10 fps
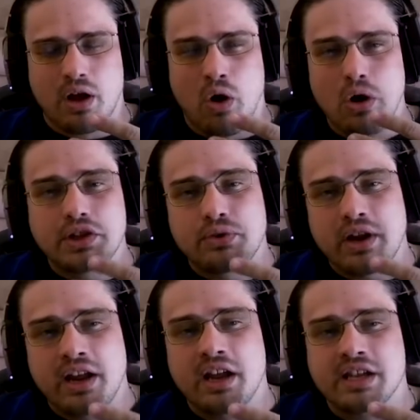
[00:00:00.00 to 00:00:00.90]
all
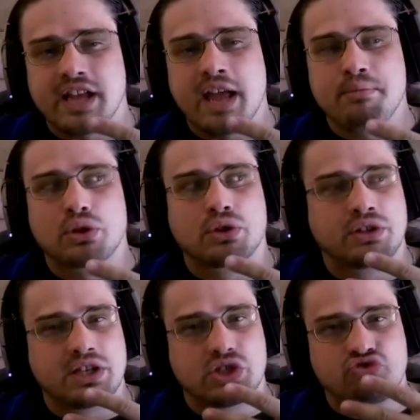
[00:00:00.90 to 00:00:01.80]
3 is able to
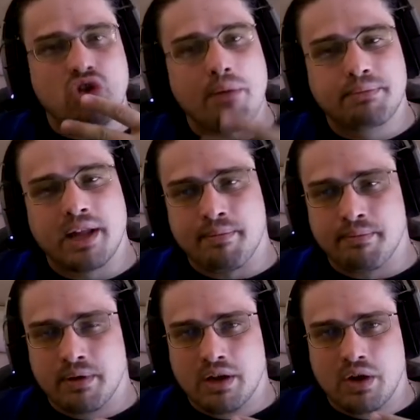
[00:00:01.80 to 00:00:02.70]
disrupt them
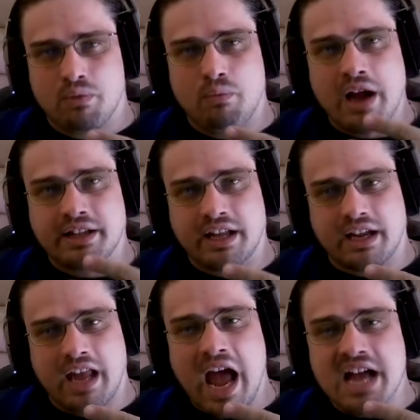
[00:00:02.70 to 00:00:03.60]
while they
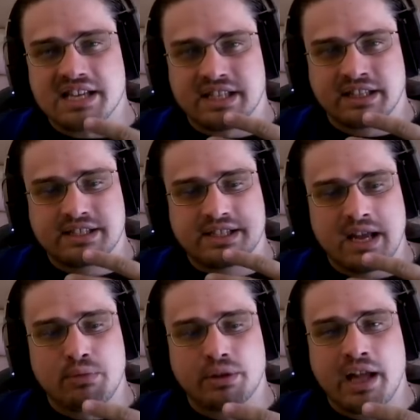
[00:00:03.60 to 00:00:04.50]
cast and
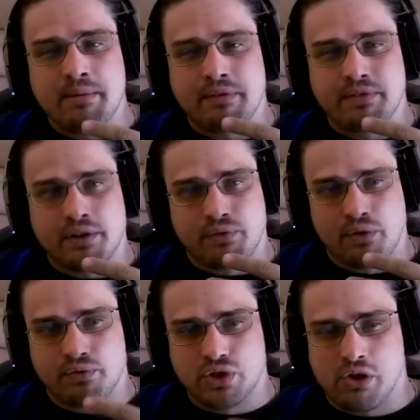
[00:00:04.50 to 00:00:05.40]
disable them after for a
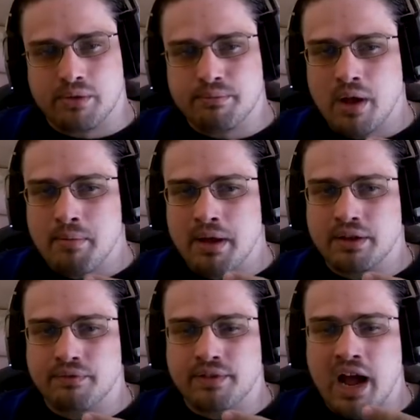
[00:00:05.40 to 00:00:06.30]
certain amount
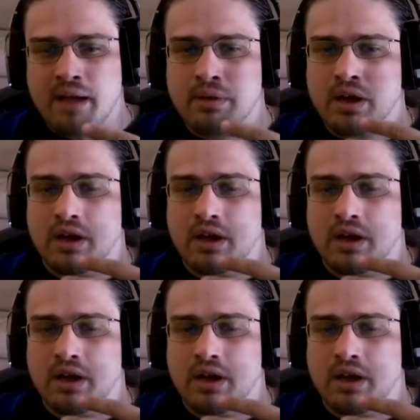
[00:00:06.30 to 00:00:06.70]
of time.